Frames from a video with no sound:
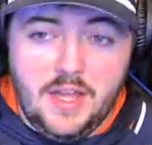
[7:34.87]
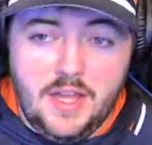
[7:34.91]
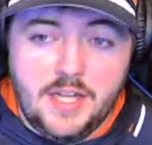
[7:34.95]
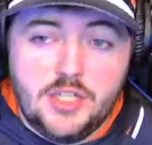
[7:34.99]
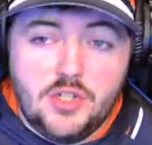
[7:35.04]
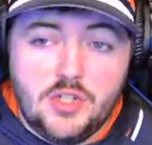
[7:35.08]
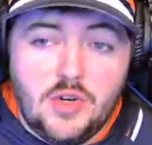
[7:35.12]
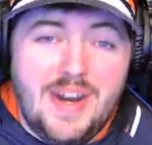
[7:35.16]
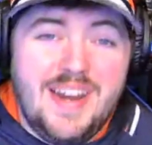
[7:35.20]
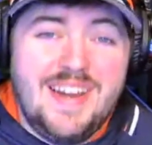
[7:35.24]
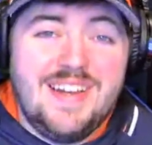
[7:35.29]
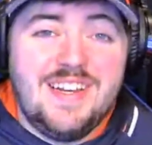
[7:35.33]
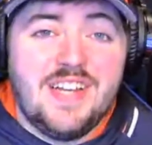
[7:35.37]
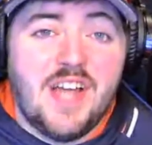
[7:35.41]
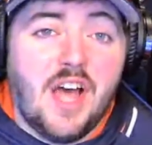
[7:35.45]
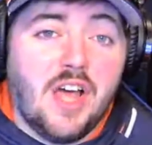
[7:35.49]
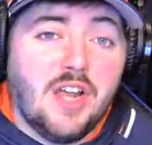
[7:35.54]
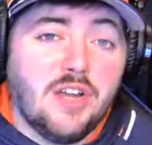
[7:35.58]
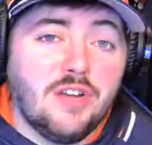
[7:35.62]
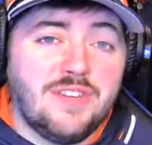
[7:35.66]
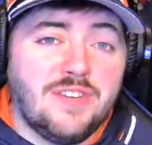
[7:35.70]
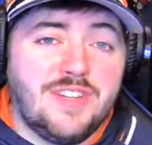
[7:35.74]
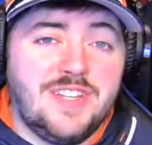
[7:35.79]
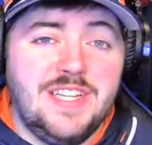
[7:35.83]
Trey
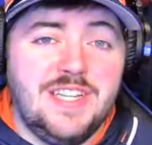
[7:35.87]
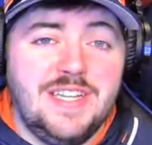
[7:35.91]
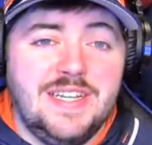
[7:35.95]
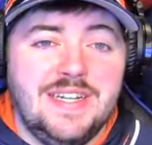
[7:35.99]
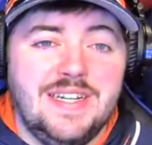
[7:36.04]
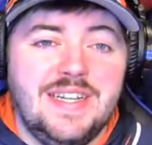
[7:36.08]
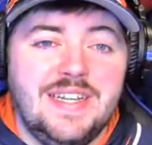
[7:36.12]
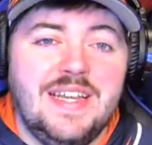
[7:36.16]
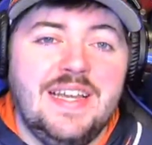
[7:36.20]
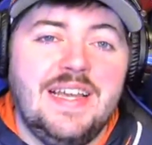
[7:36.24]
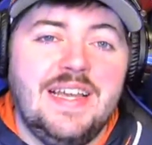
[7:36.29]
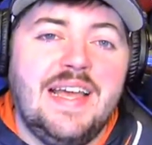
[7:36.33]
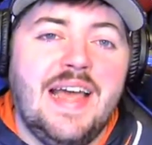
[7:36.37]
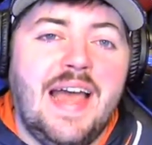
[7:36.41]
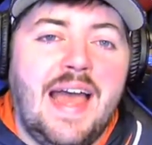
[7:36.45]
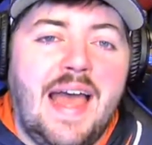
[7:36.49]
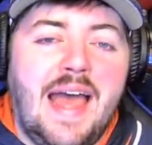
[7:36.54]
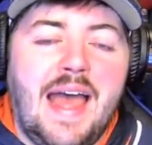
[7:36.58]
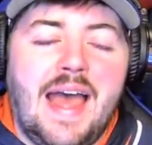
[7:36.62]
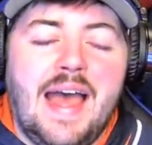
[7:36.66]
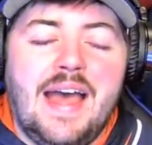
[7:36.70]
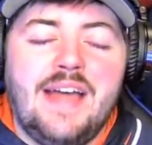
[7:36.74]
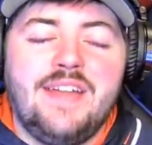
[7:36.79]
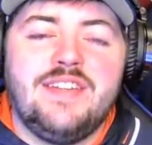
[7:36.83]
Donaldson
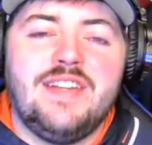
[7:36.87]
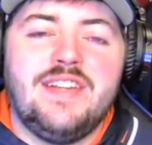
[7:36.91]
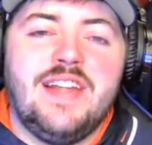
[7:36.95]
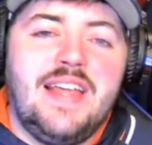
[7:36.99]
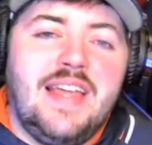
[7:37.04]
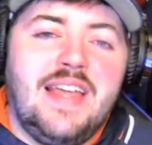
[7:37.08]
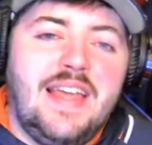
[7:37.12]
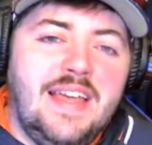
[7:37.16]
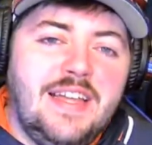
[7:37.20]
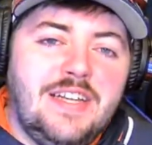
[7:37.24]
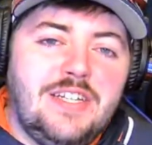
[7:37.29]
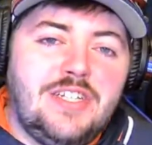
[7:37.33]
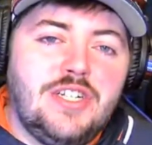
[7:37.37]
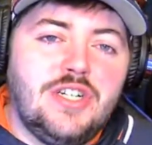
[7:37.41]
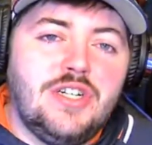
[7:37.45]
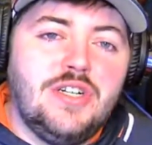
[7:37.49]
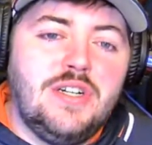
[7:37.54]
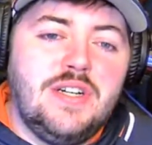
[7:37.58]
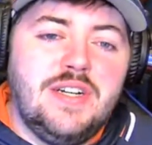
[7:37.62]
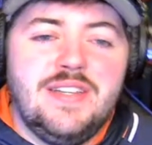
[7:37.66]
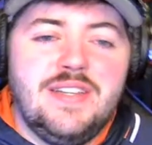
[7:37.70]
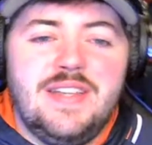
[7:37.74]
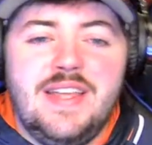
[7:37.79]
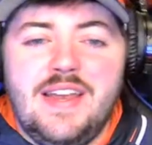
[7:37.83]
has
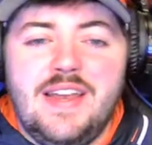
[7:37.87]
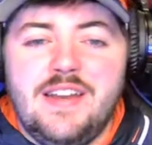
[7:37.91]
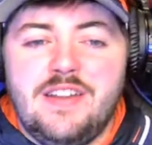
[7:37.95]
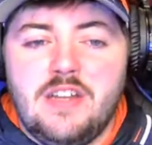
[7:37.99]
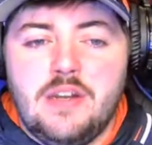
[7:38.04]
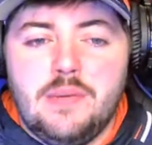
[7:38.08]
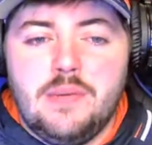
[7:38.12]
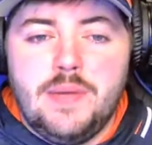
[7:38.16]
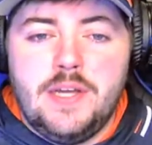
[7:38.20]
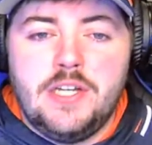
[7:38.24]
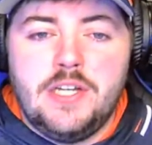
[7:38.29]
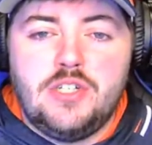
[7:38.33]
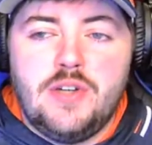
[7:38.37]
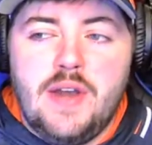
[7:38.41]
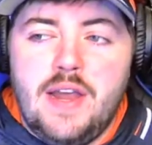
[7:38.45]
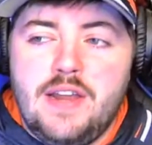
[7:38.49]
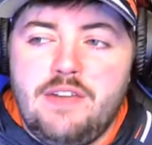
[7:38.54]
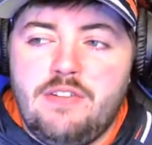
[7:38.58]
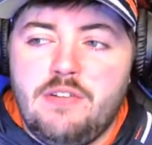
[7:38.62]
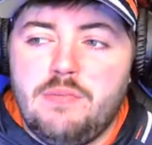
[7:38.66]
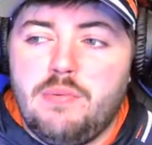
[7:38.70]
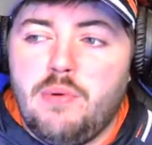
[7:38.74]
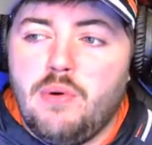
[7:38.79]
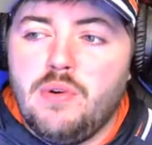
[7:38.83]
entered the NCAA
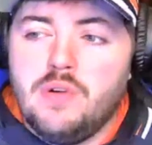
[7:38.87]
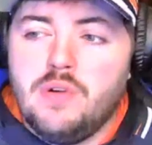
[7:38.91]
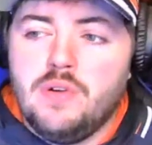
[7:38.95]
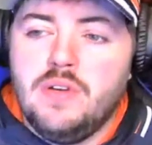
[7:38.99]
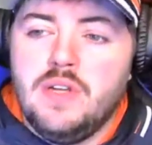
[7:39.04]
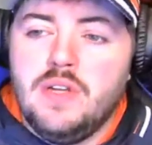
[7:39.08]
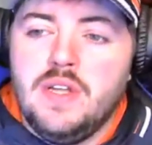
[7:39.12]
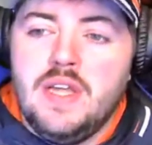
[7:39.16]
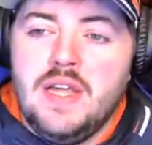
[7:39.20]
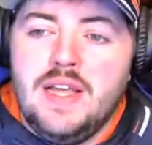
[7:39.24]
transfer portal.